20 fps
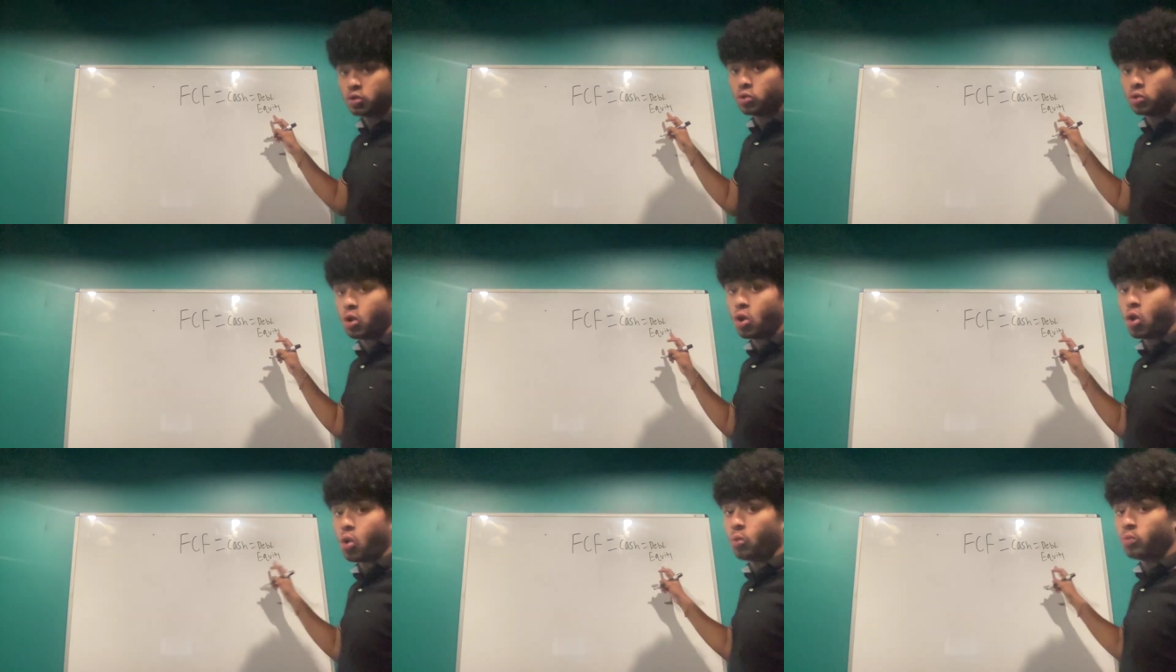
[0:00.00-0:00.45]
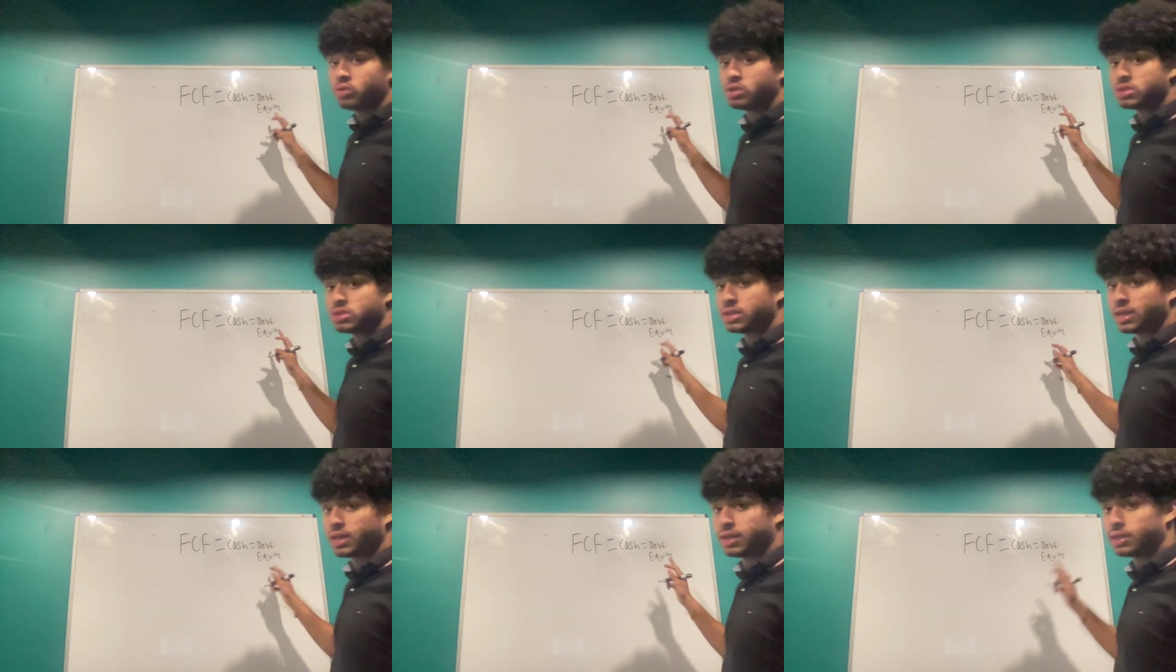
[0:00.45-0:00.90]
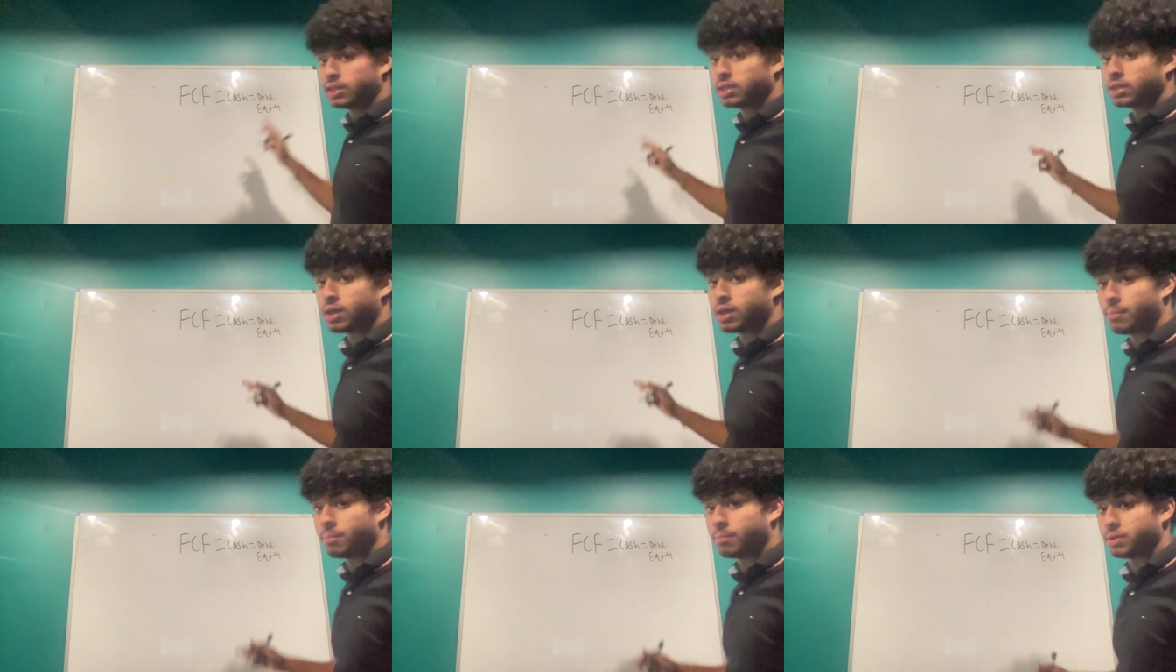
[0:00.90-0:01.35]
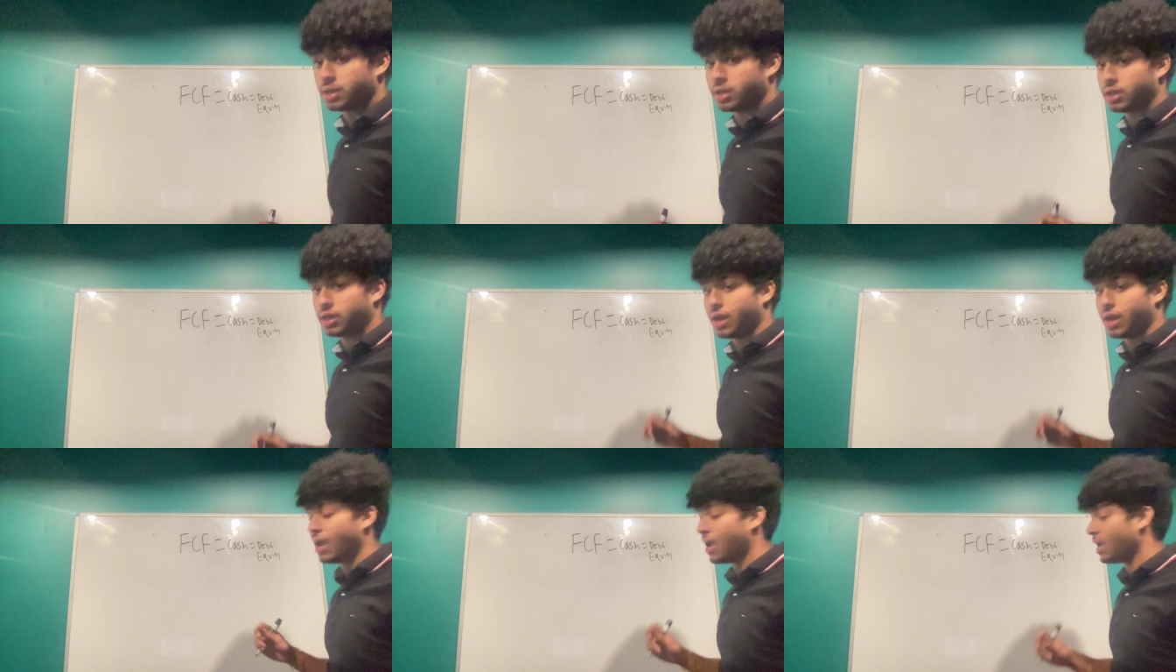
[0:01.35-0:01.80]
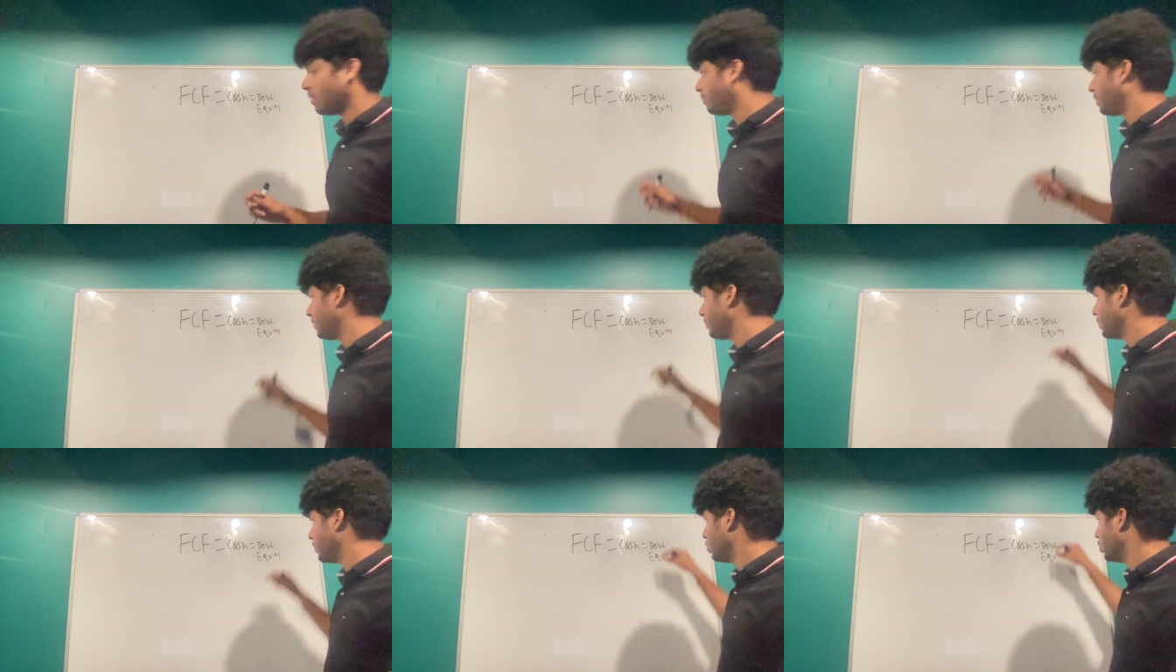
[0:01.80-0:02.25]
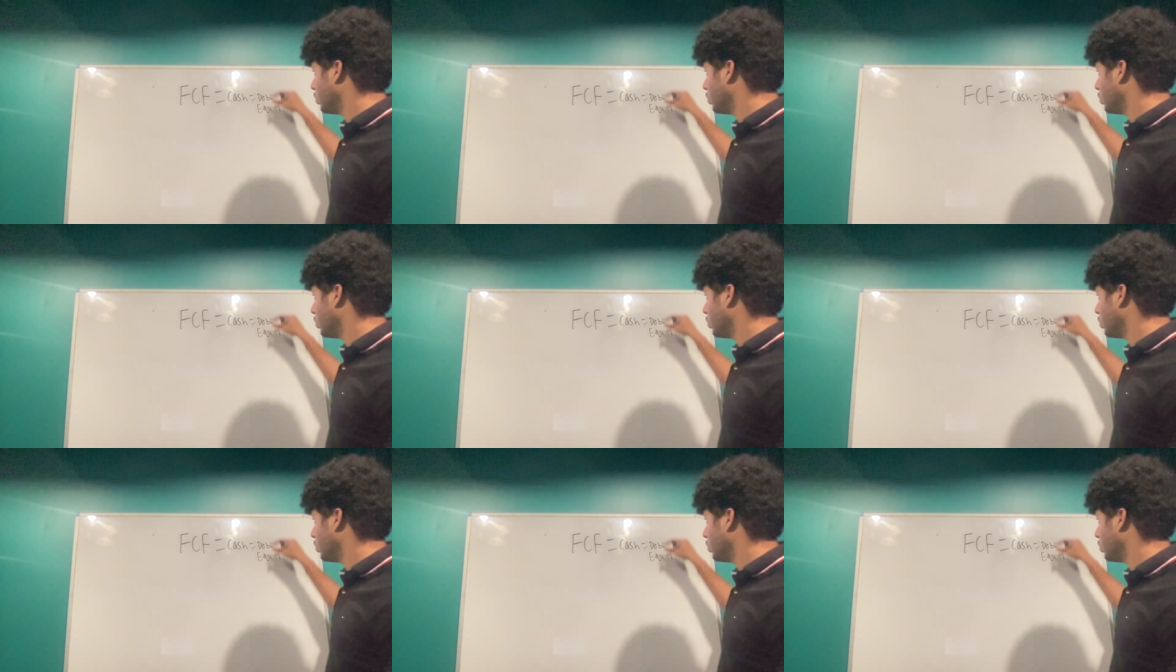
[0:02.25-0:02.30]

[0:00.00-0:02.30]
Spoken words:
who own the stake in the company and people